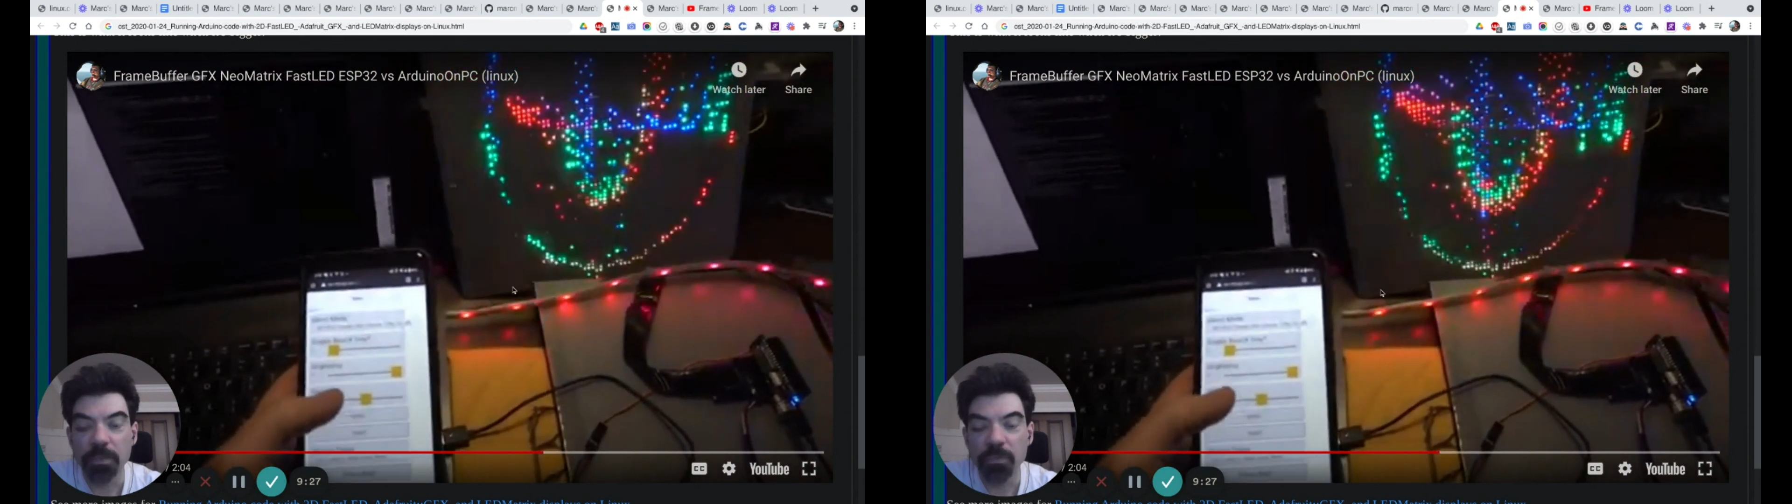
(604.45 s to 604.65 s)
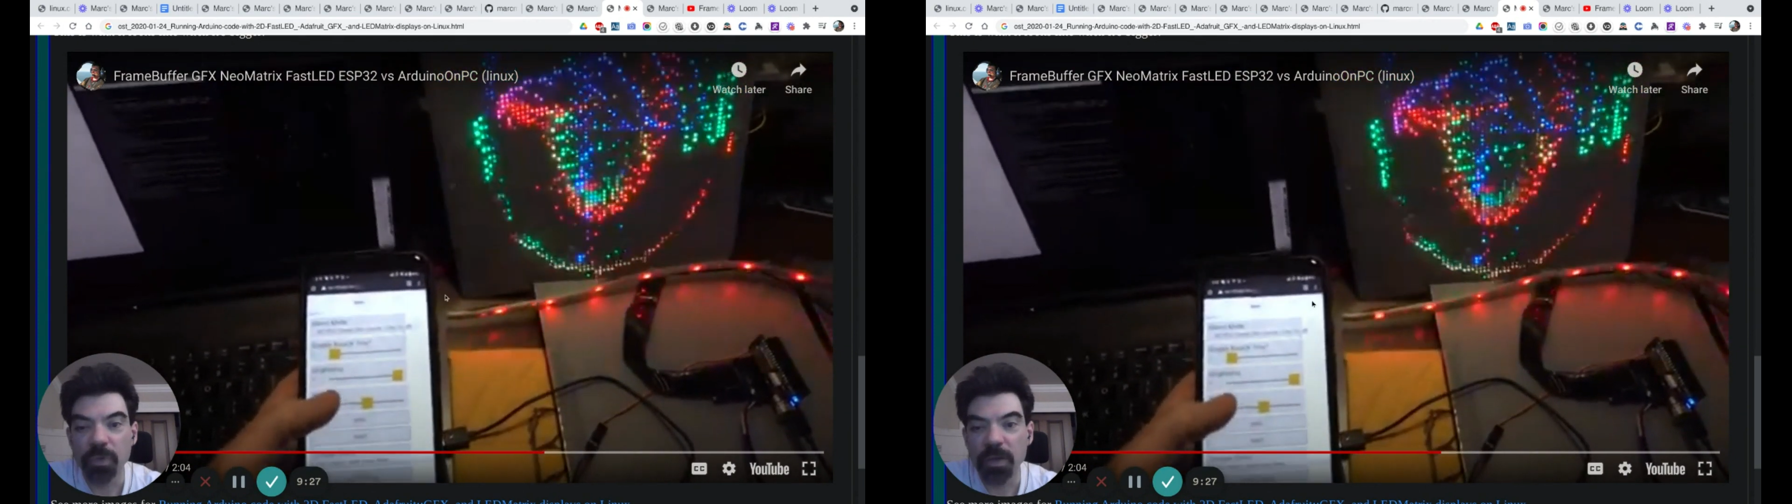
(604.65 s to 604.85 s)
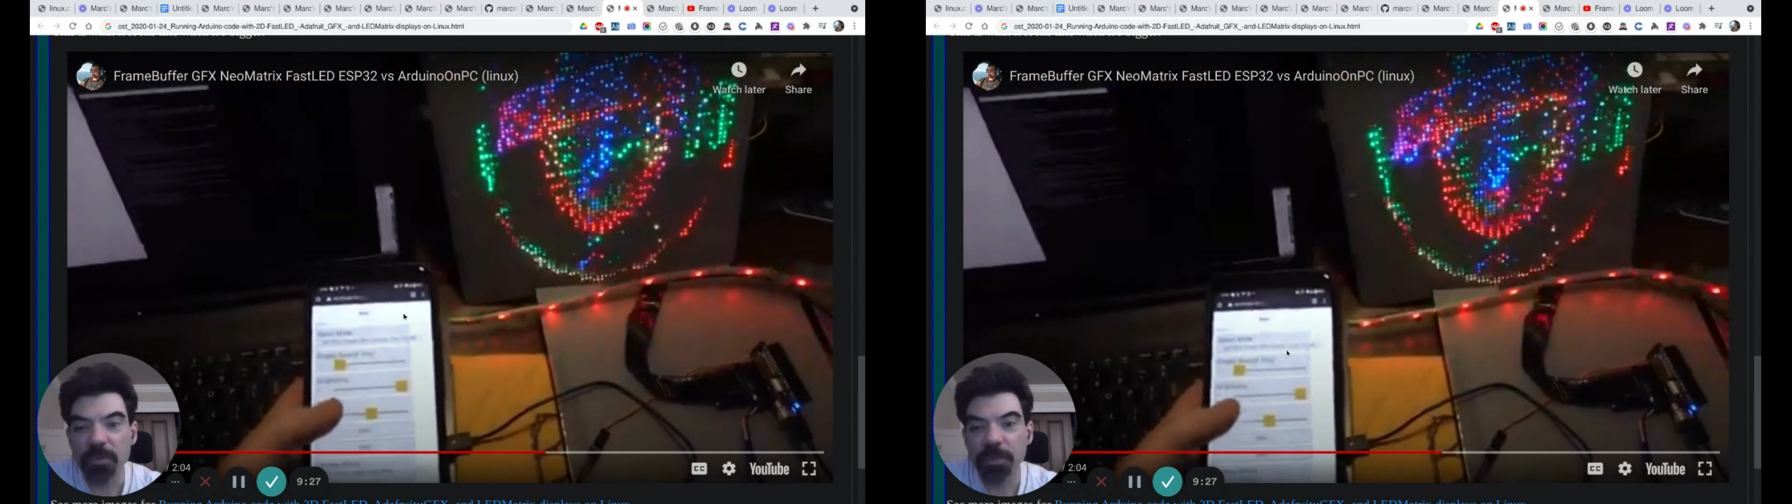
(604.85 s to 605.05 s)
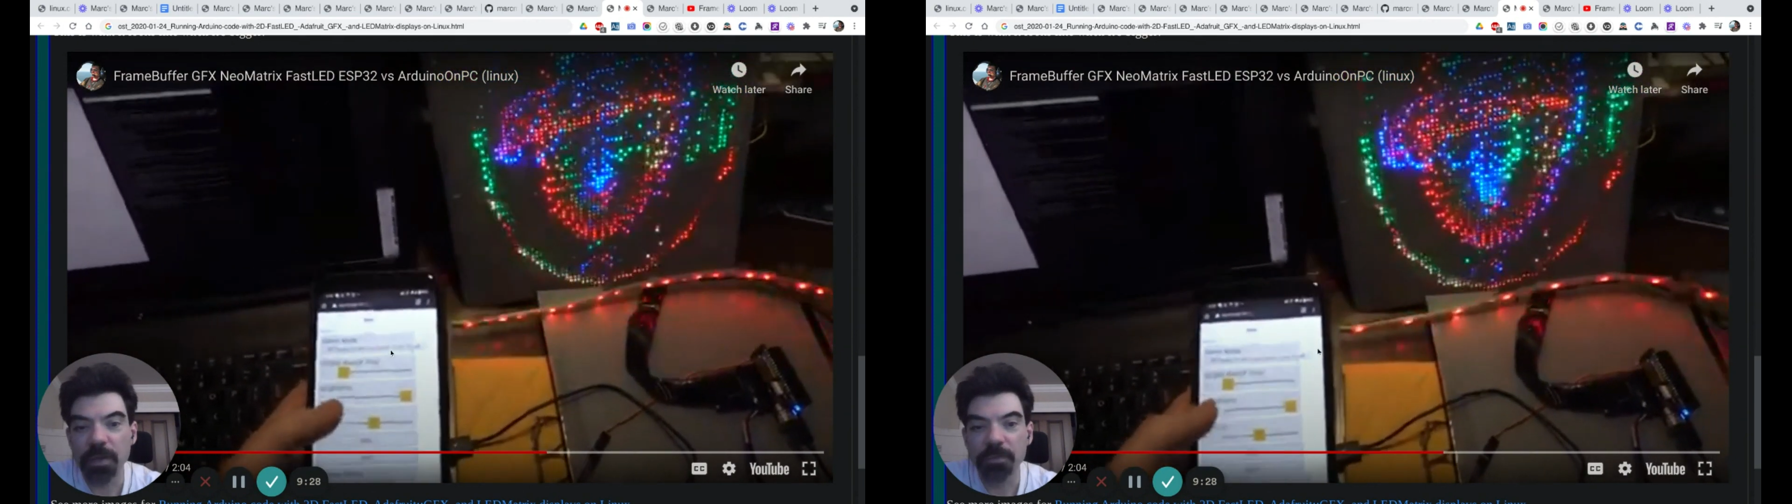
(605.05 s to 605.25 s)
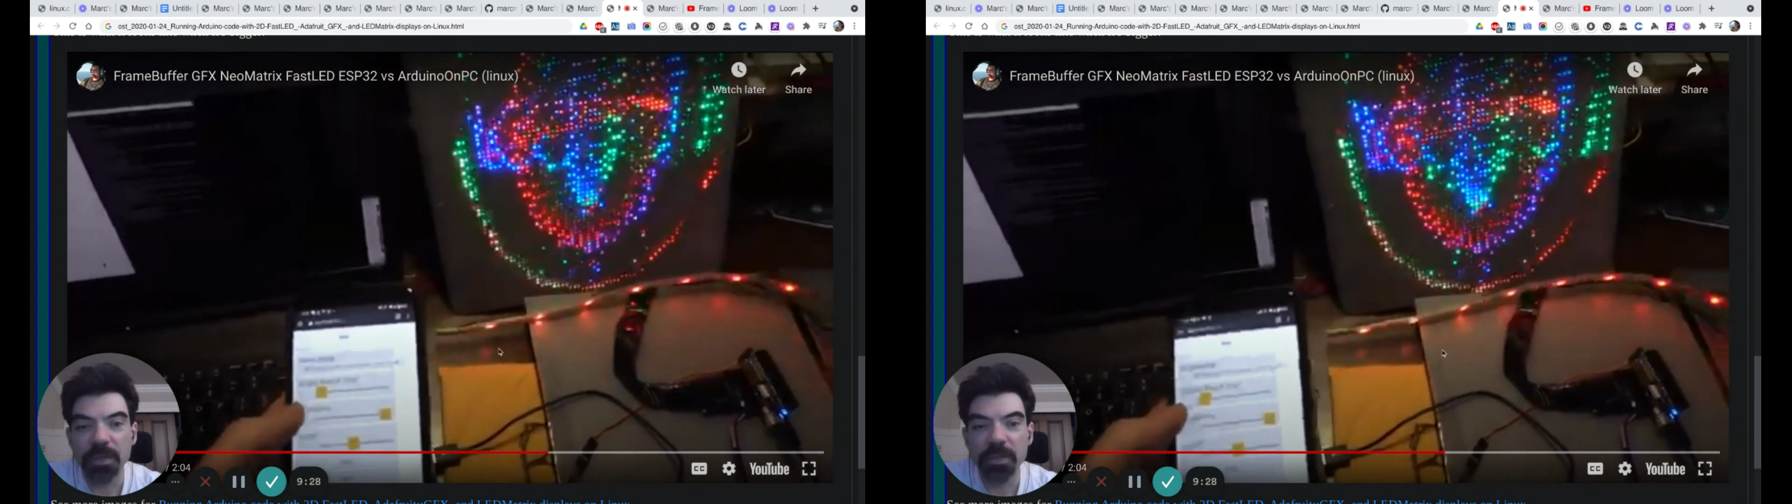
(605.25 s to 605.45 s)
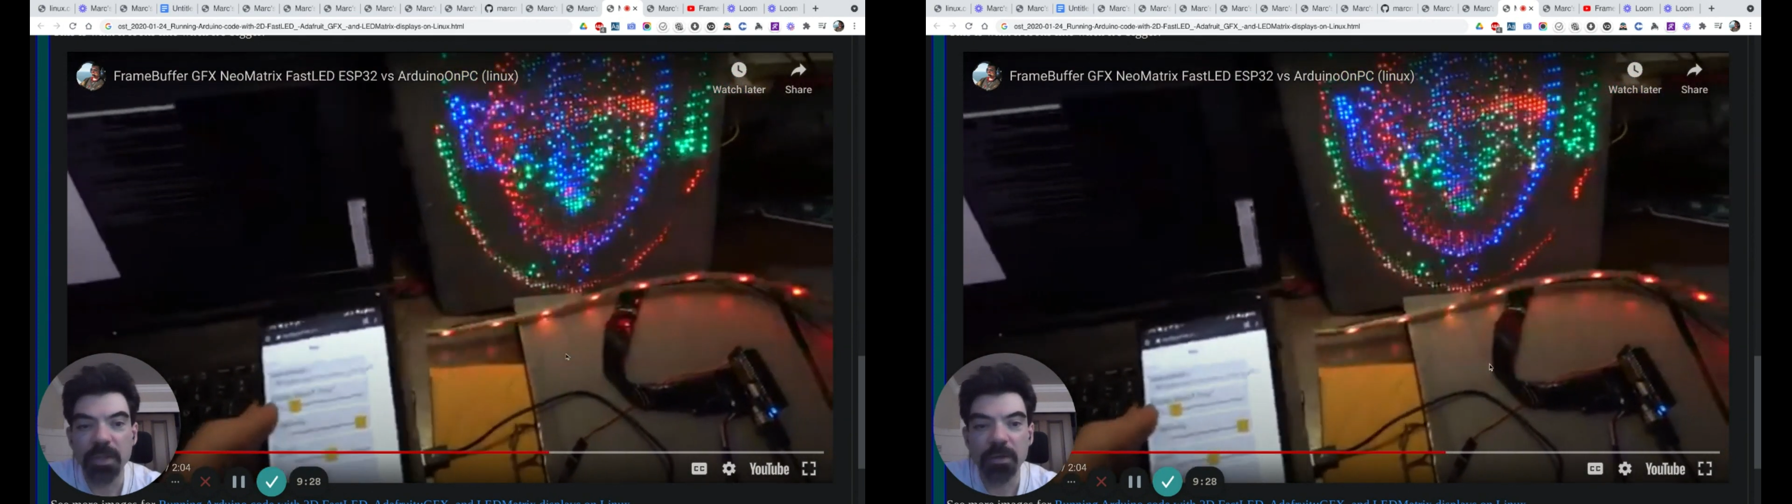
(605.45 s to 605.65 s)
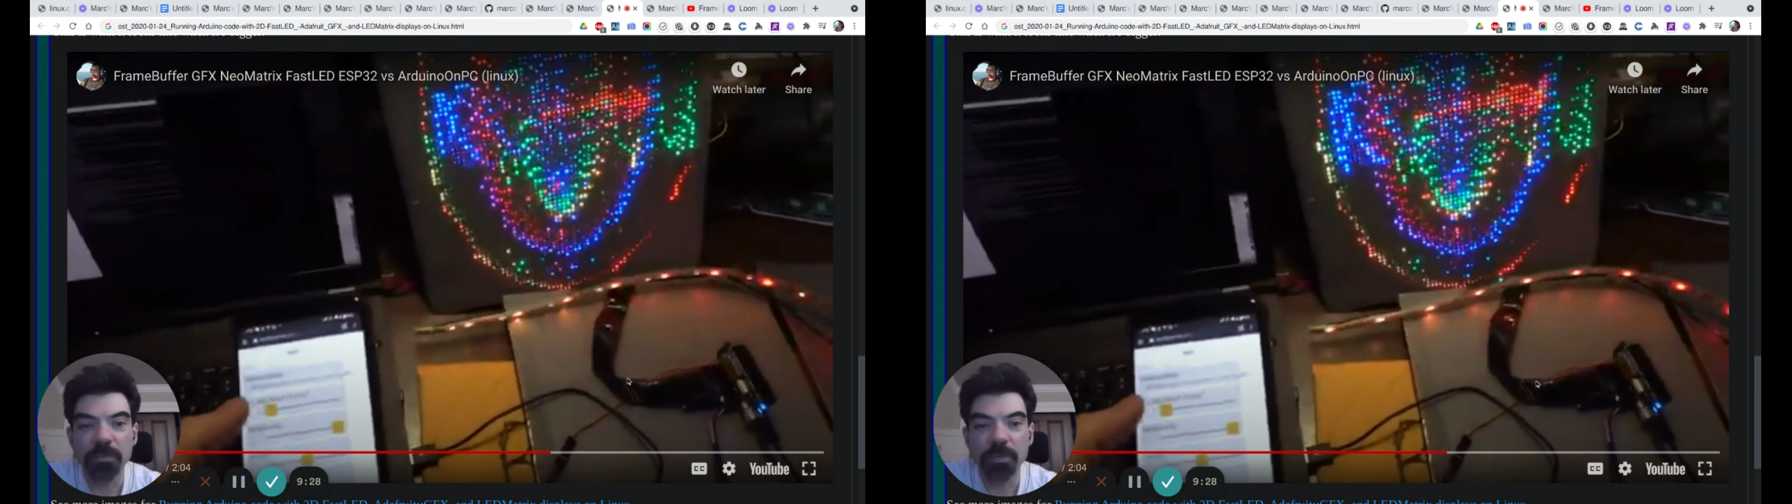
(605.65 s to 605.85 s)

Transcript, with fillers: through Wi-Fi right now